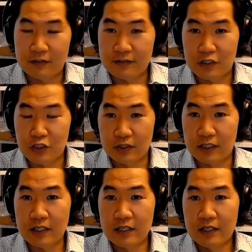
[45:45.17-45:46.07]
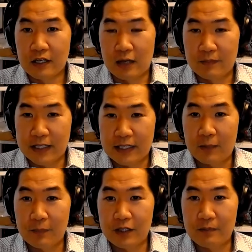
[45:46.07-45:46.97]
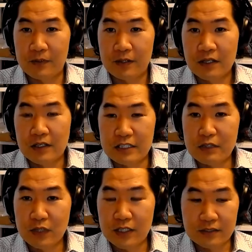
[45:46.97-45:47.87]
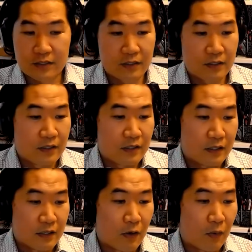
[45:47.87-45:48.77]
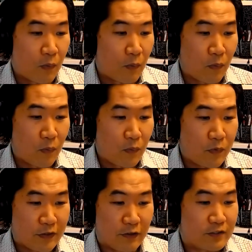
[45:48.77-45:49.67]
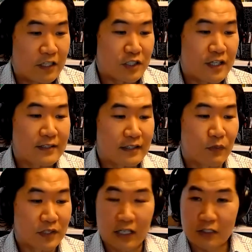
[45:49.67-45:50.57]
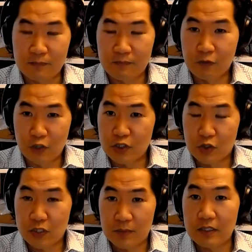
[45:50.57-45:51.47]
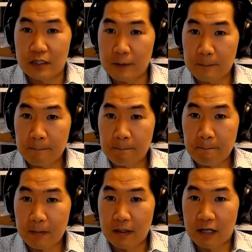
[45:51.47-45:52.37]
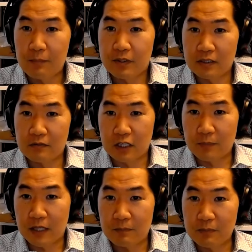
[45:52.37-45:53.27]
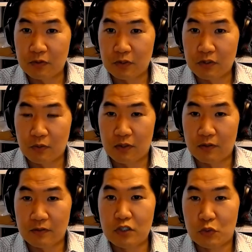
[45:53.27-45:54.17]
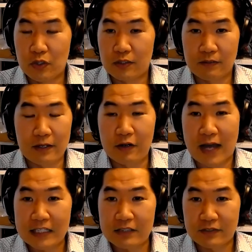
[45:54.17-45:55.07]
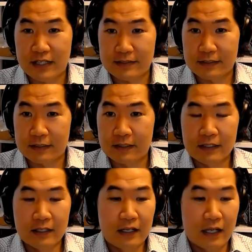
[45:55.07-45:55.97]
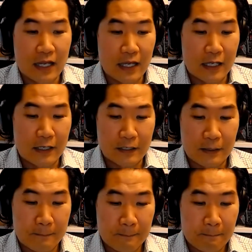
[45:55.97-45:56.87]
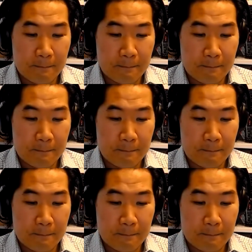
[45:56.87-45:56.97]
out there essentially that can help them de-risk. They're essentially testing what the next version is going to be and helping them develop that. People who are doing active testing. And